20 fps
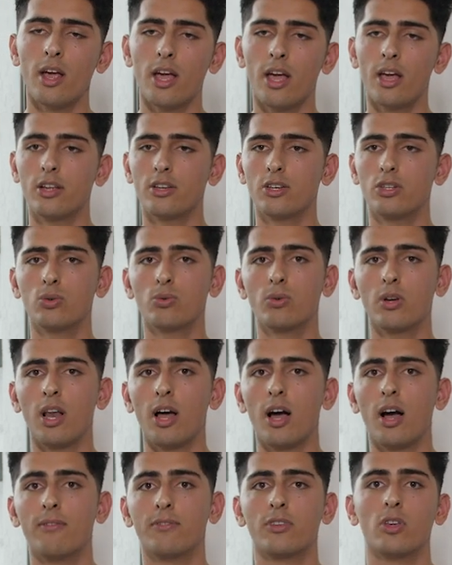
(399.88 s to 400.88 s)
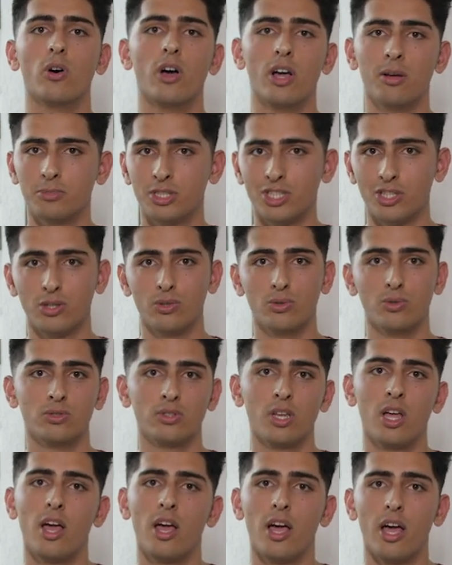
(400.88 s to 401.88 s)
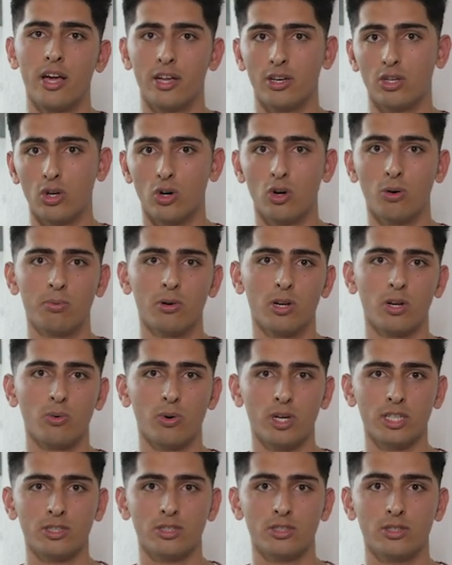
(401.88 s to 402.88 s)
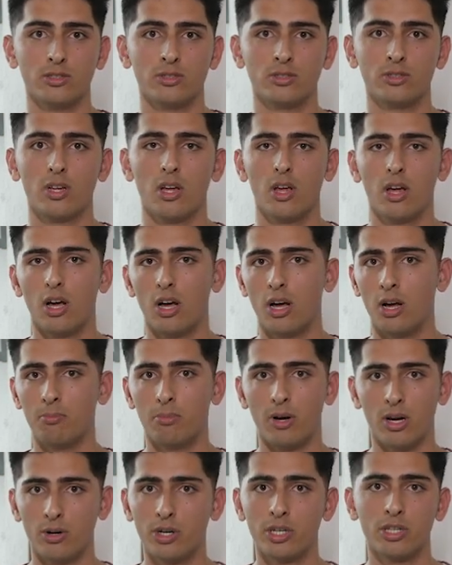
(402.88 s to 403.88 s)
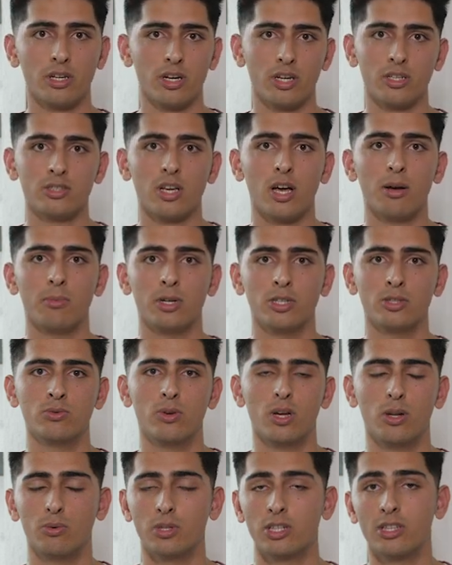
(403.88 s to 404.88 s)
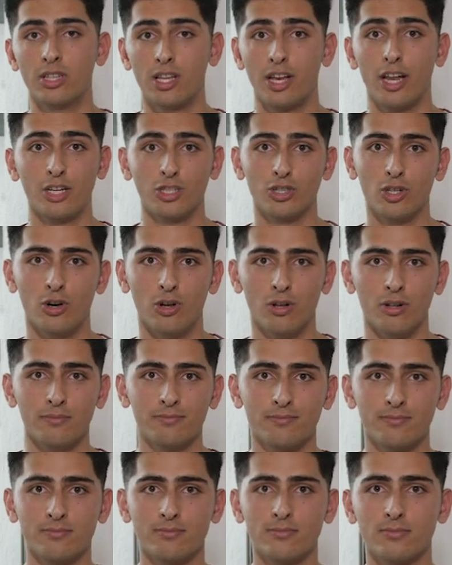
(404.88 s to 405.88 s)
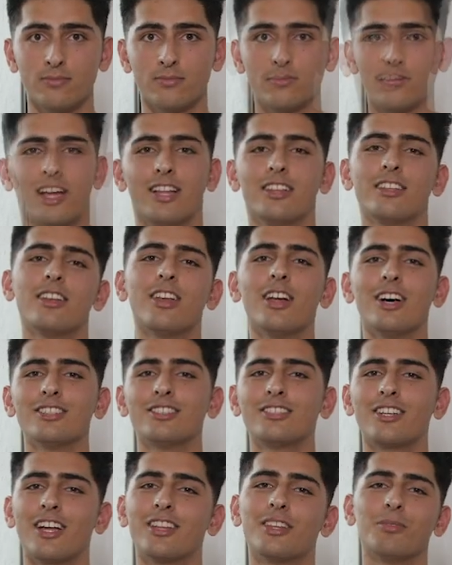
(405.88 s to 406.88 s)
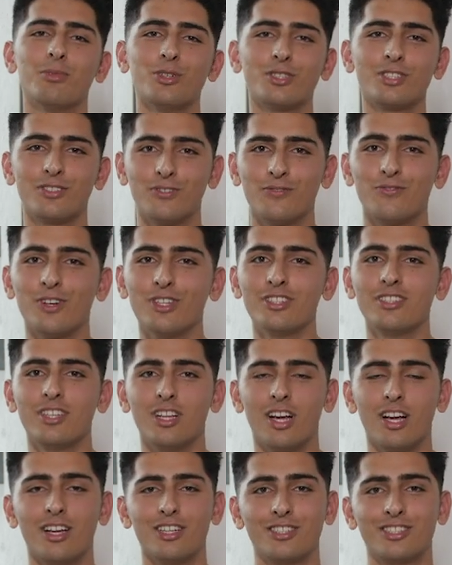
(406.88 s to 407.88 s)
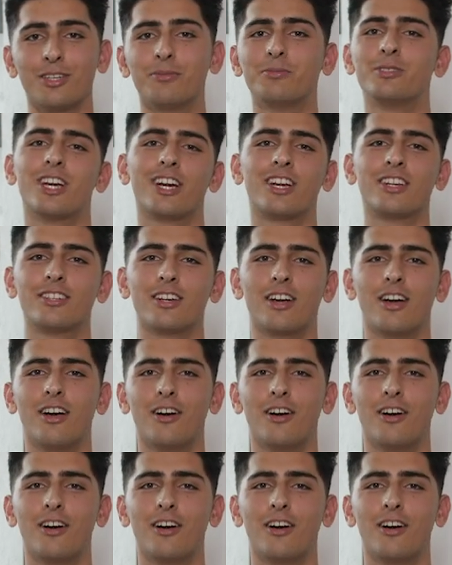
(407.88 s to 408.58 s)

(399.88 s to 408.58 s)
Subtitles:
And you will have your MCQs and your open questions, a written exam as well within the lecture hall. And the last and the most fun subject